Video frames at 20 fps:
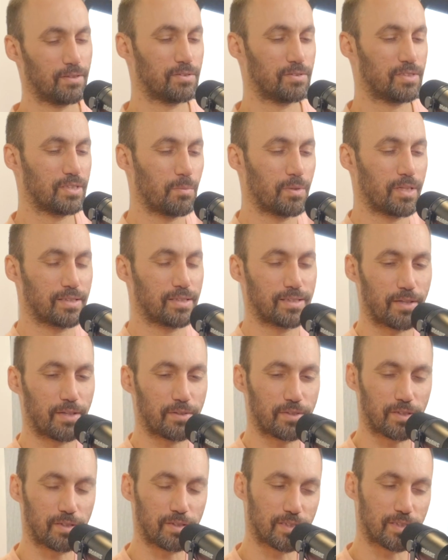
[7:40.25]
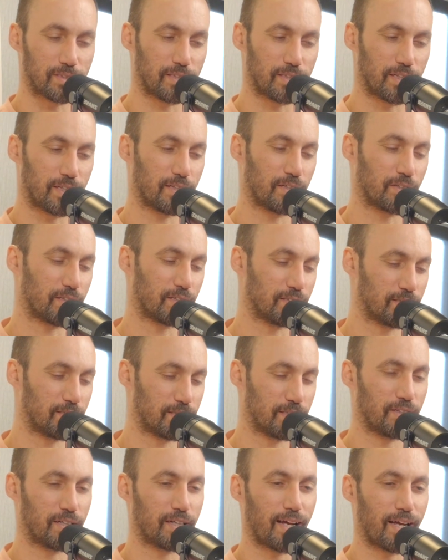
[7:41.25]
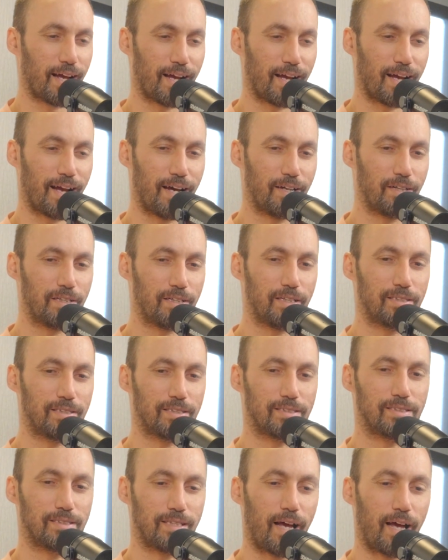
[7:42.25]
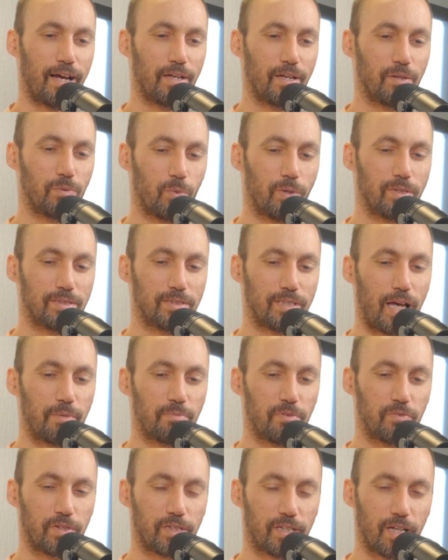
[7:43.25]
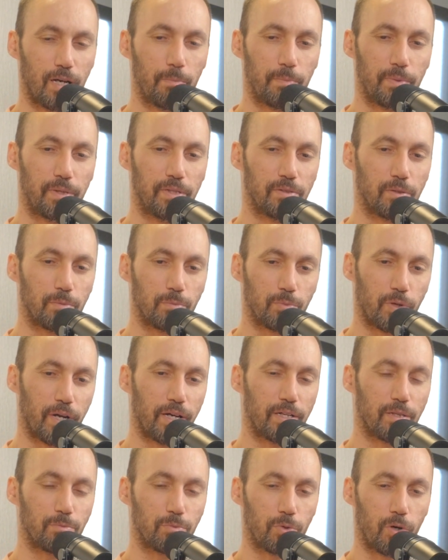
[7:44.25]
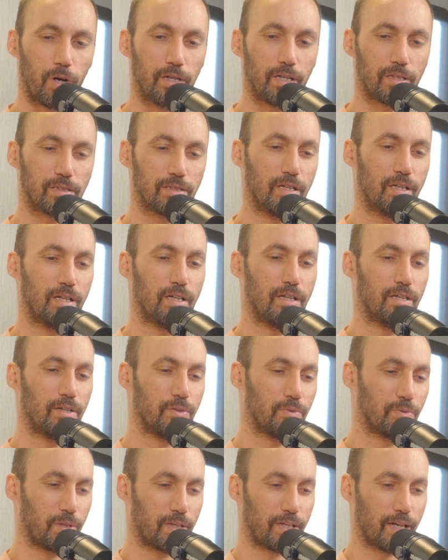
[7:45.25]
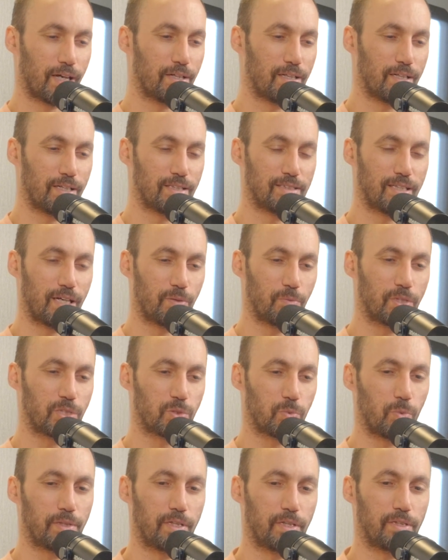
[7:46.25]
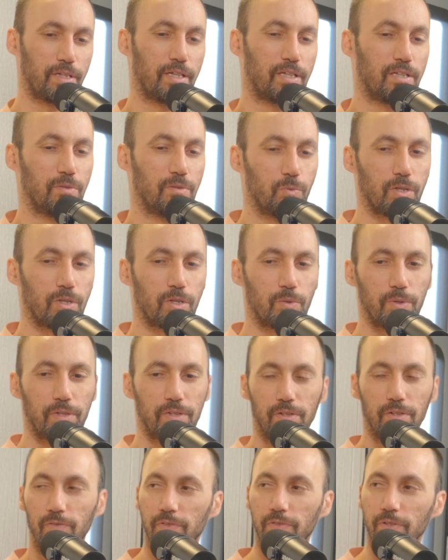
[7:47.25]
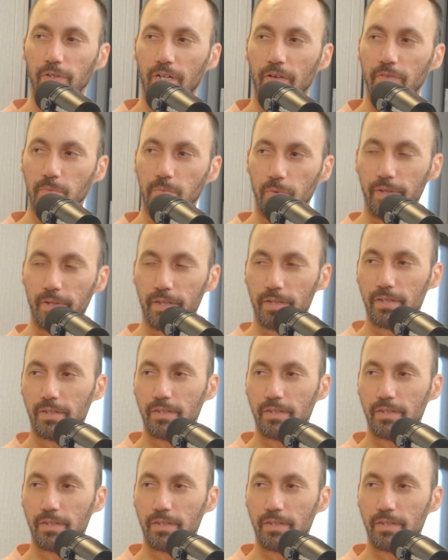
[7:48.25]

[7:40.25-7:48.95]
someone that's out there listening, they're considering, how do they decide what type of a company or brand or product? Like, how do they decide which one that they could work with or feel comfortable with?